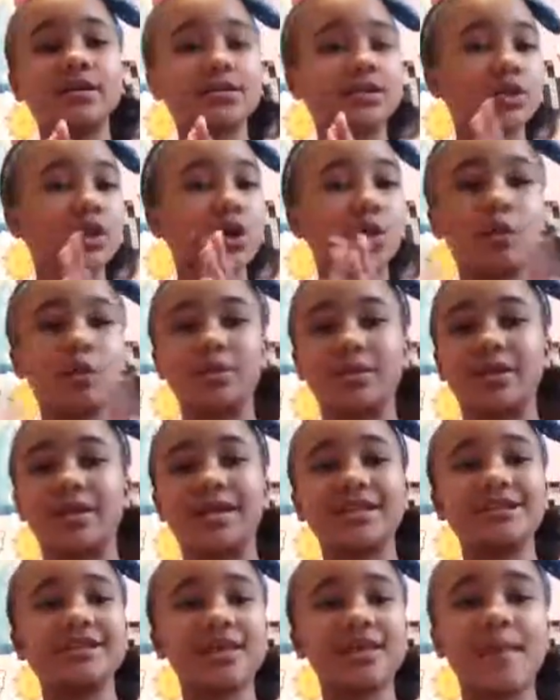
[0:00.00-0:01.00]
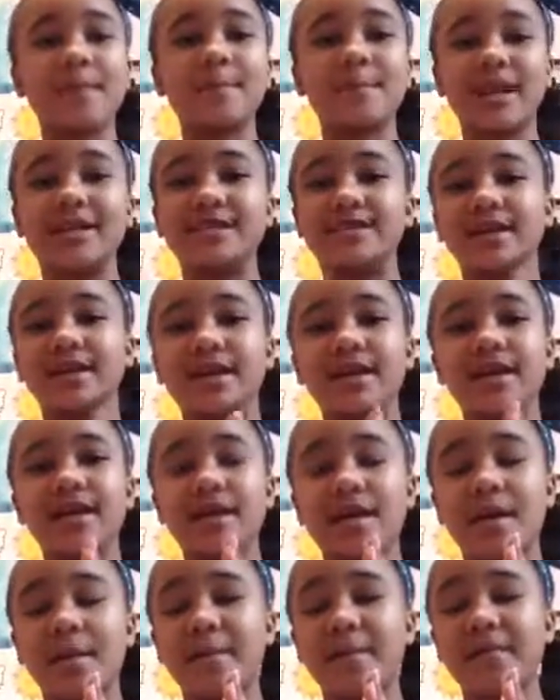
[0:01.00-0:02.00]
Totally. It's amazing.
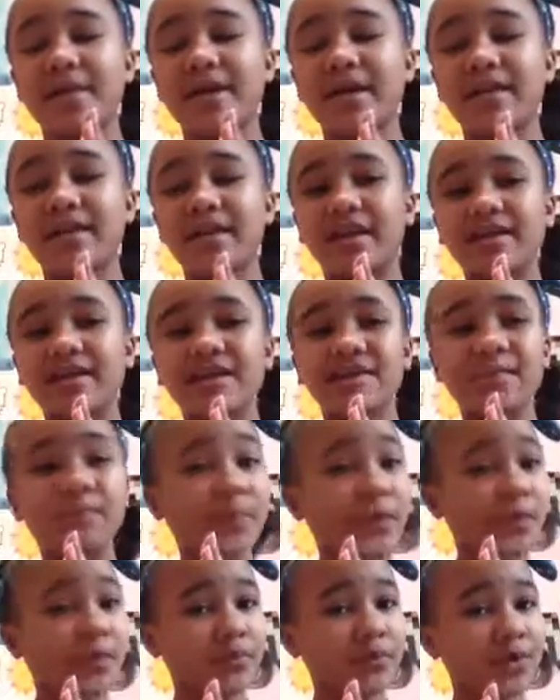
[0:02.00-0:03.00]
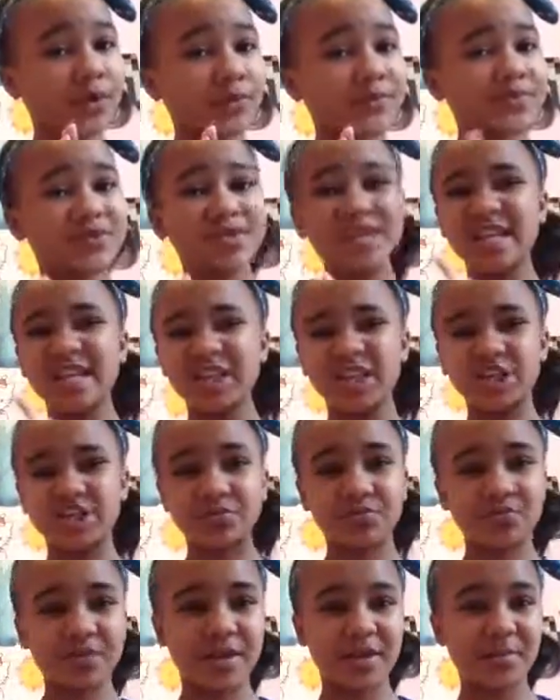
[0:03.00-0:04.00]
But, like, the bookworms, they
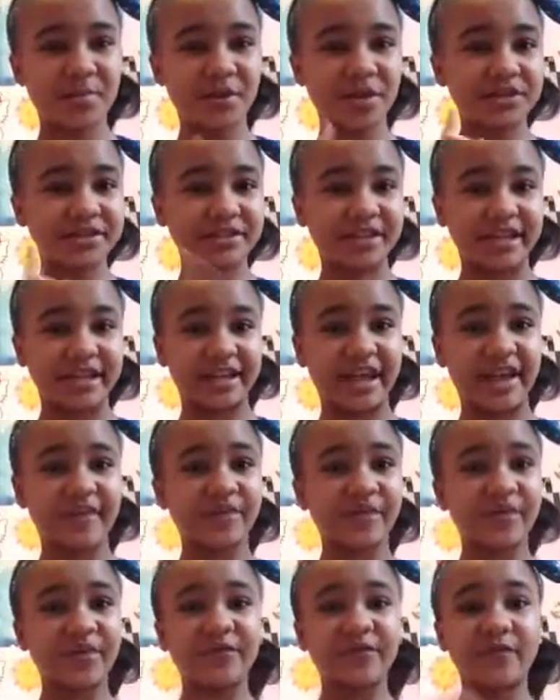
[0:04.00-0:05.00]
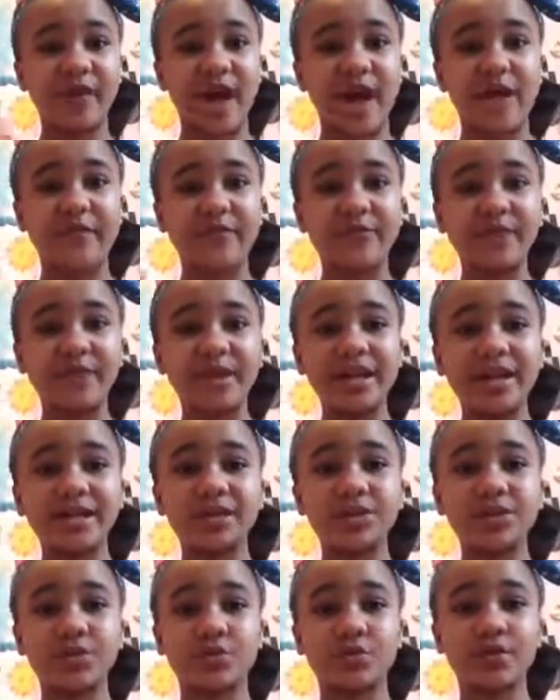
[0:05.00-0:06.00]
just read books, like, every 5
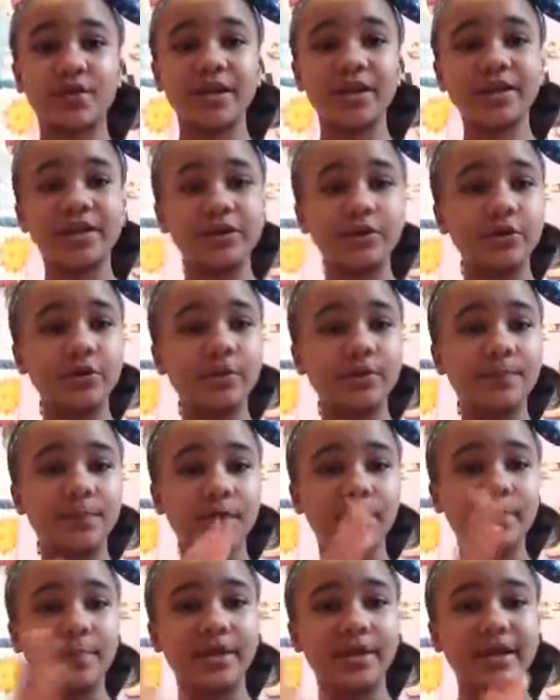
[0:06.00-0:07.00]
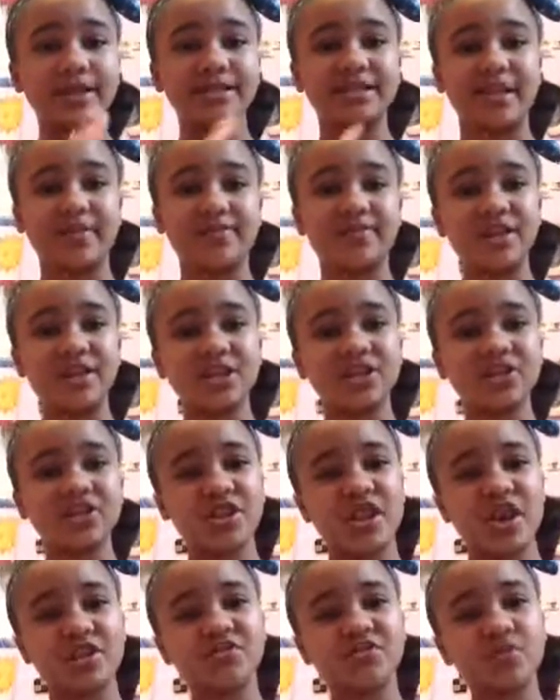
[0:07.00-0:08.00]
minutes. They're reading a new book because they finished
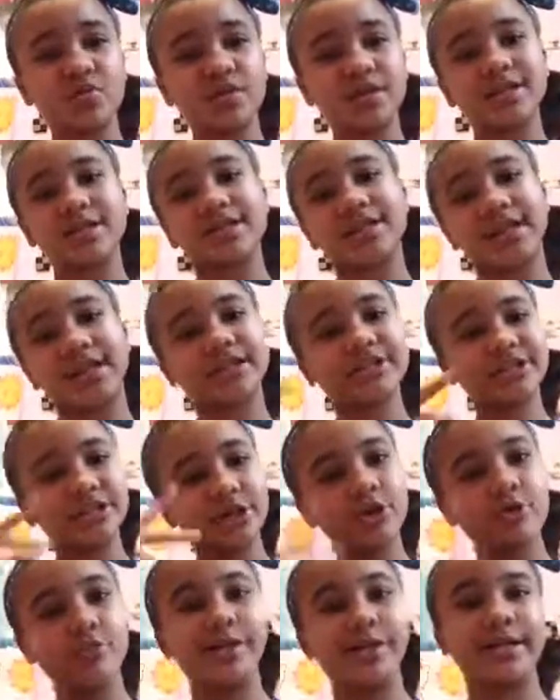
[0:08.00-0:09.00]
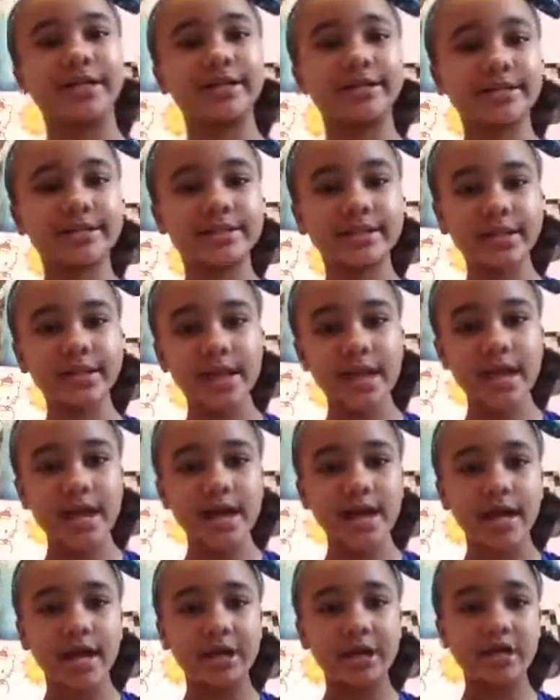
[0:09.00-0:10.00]
the other one in, like, 2 minutes.
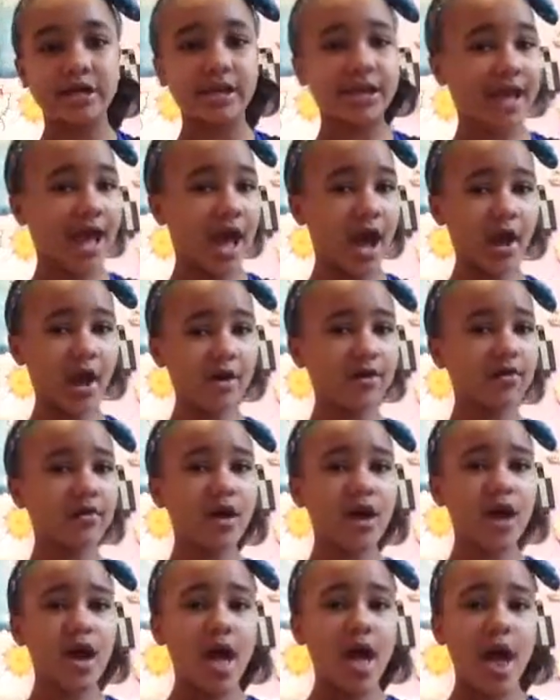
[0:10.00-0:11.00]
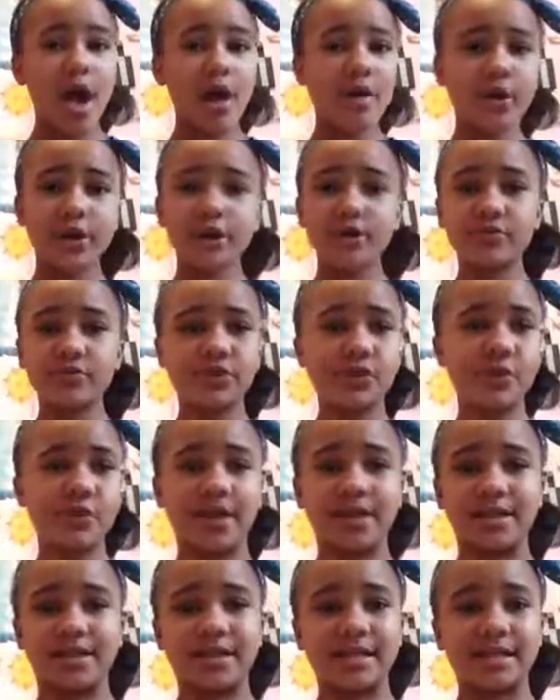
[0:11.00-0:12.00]
And you're like, how are you
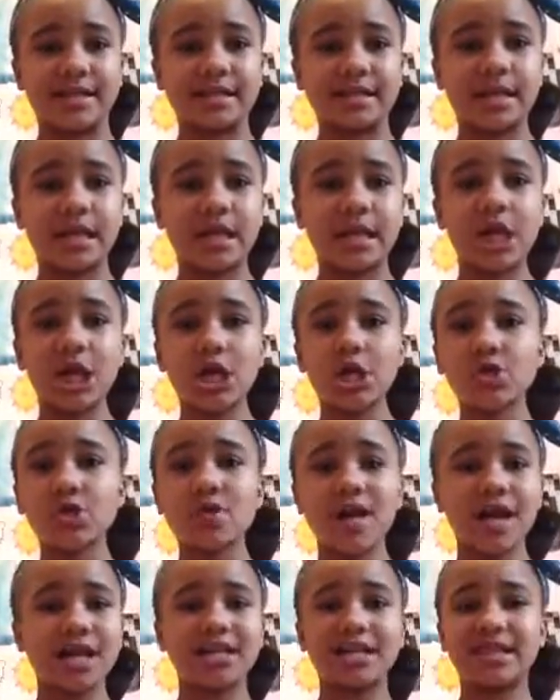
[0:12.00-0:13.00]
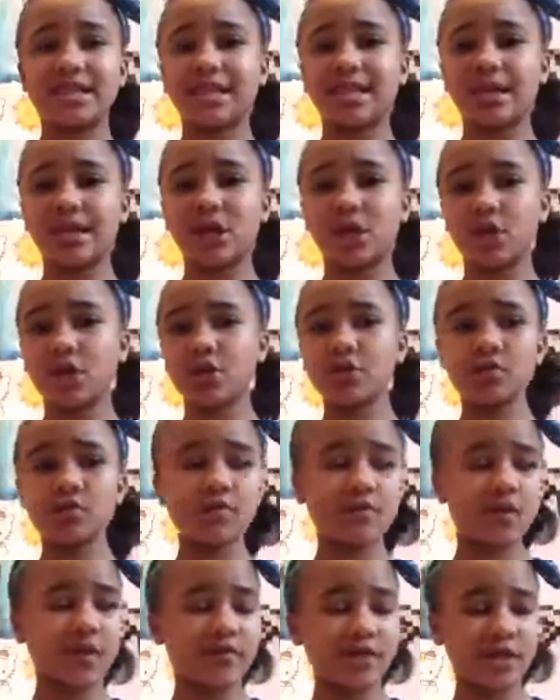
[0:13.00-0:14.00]
doing this? Like, you kind of think, are
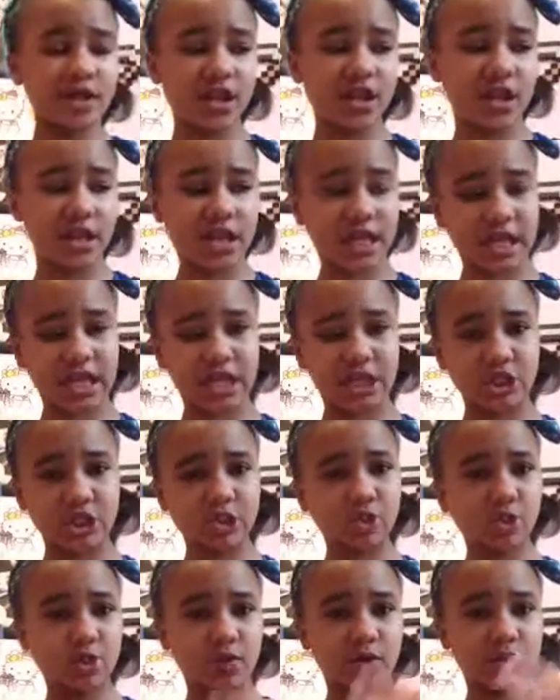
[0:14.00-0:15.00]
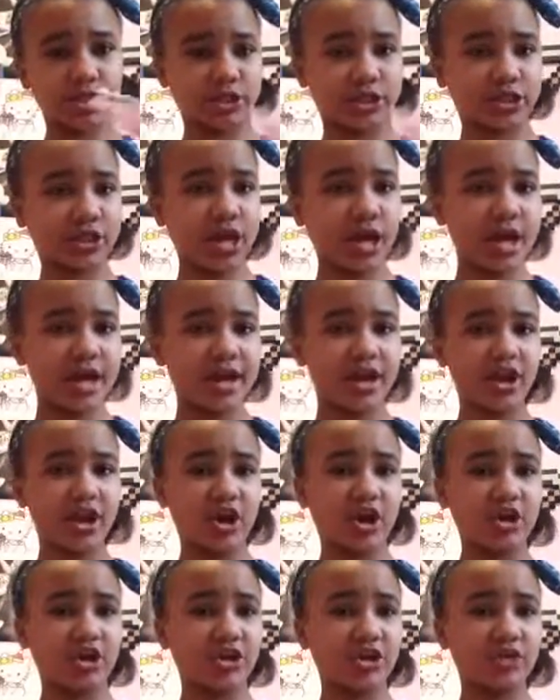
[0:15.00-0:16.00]
you even, like, getting schoolwork done?
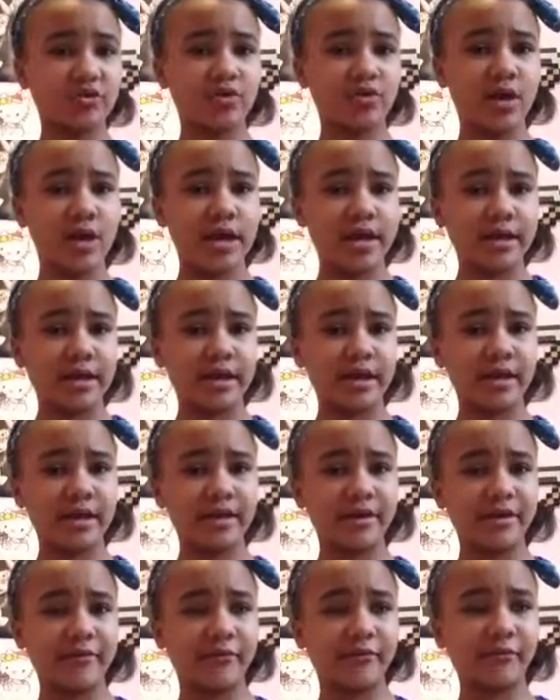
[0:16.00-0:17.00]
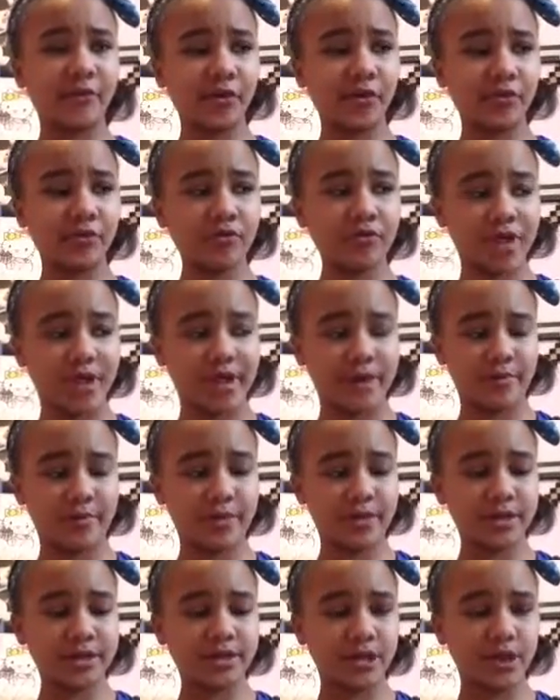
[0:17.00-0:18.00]
Are you eating food? Like,
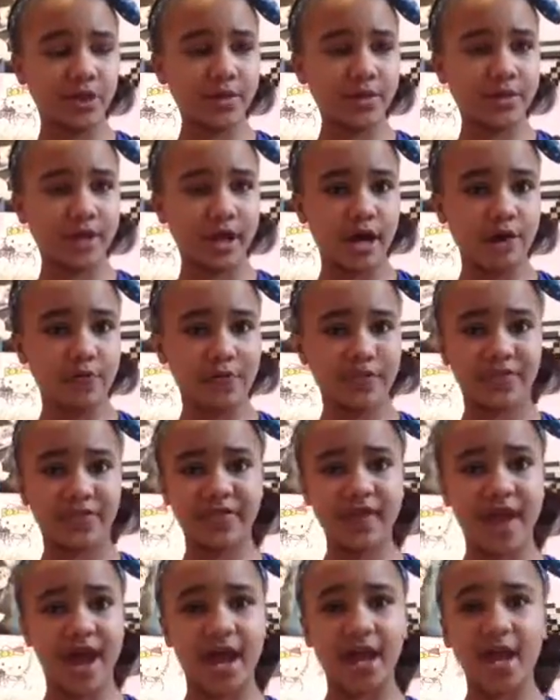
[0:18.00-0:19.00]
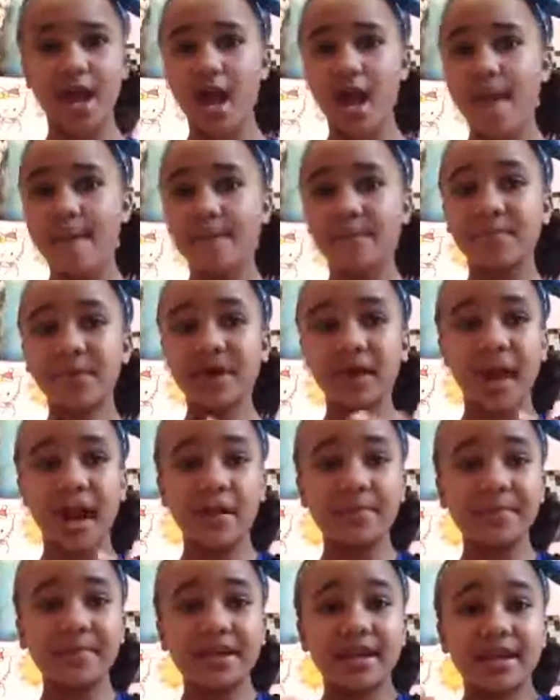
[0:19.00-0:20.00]
what's going on with that? But,
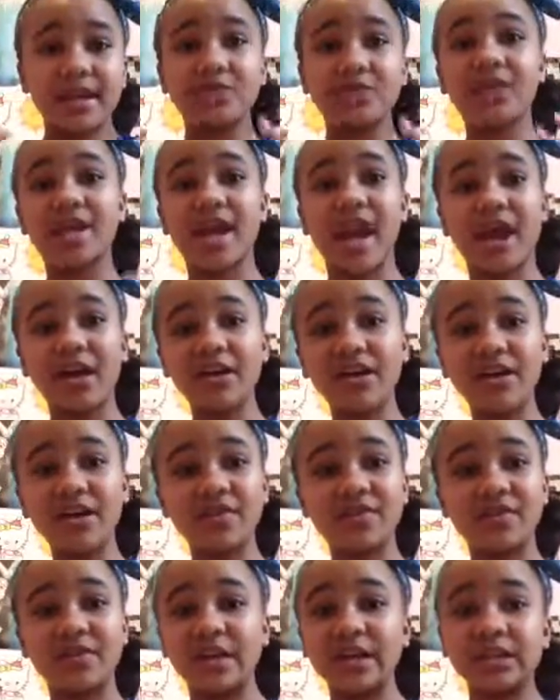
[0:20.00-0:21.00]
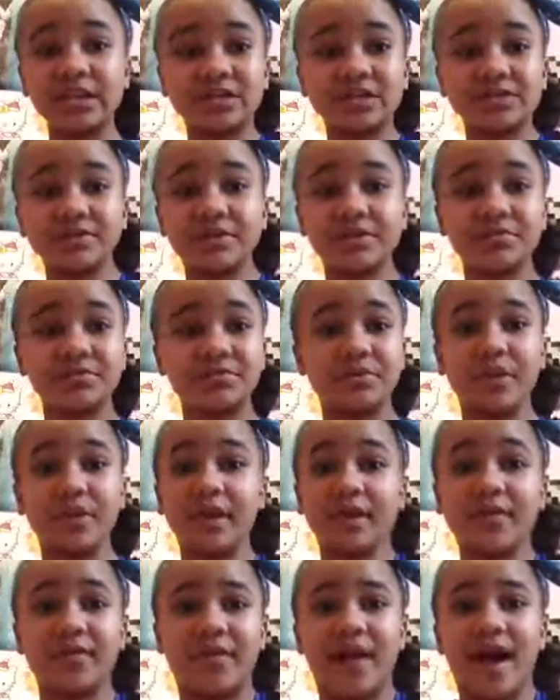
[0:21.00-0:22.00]
I mean, in reality, they just read
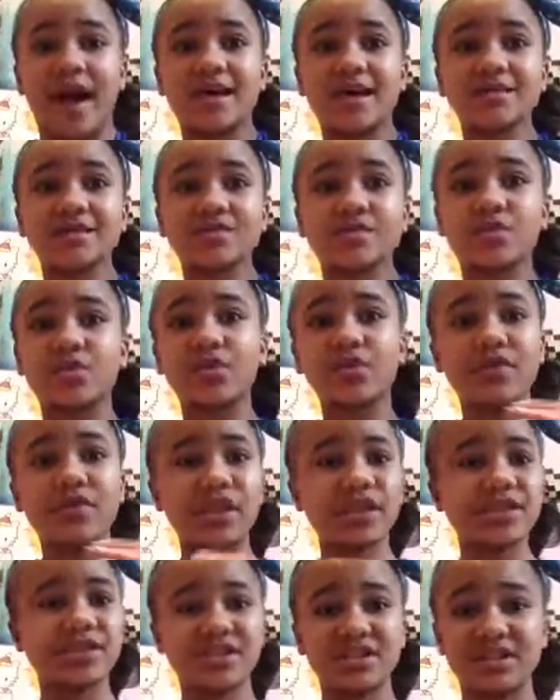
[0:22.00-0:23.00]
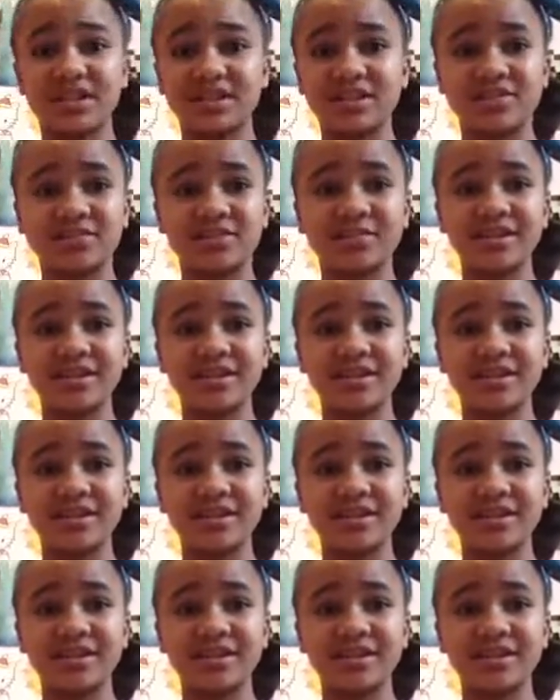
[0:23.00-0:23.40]
really fast, or they just like to